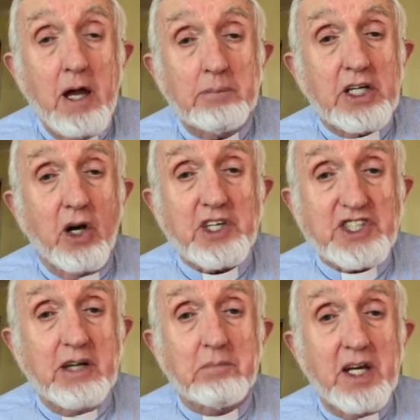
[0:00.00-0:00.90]
Because
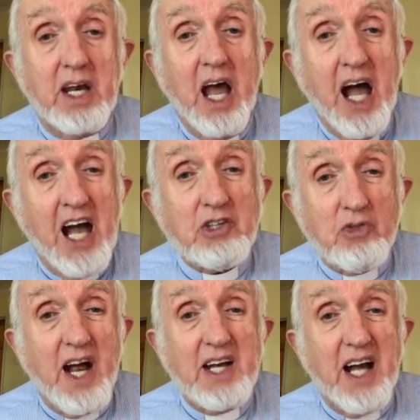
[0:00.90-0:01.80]
Simeon had
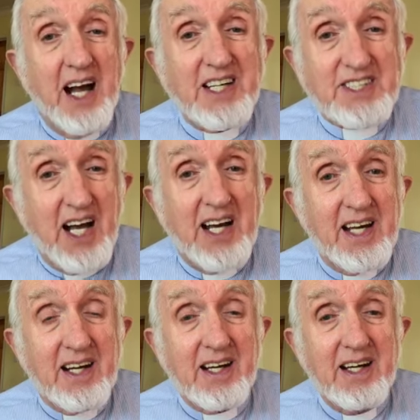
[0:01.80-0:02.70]
read
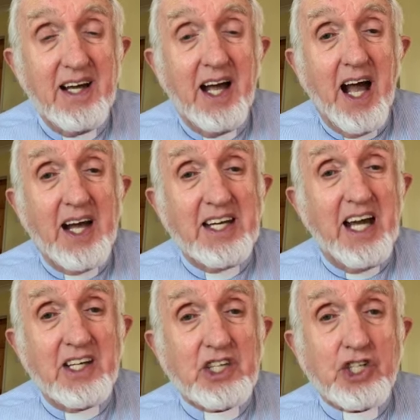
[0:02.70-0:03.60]
Isaiah and he
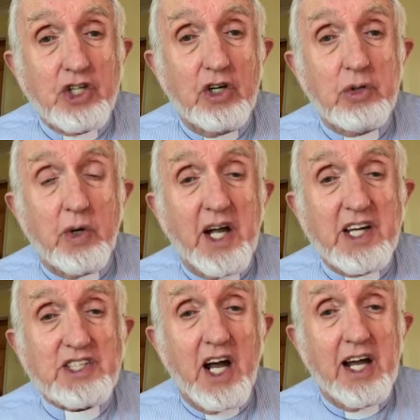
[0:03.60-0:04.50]
understood what
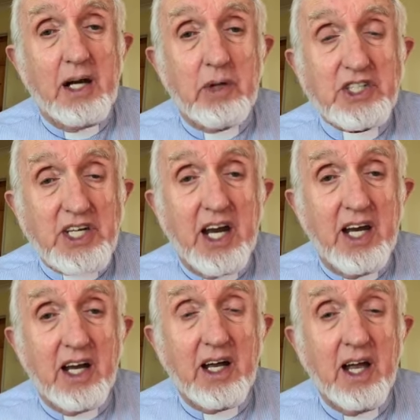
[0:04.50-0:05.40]
Isaiah was
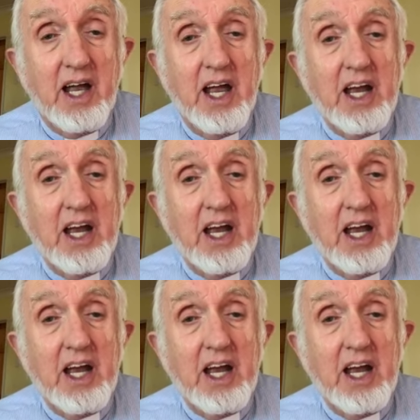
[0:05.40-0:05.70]
saying.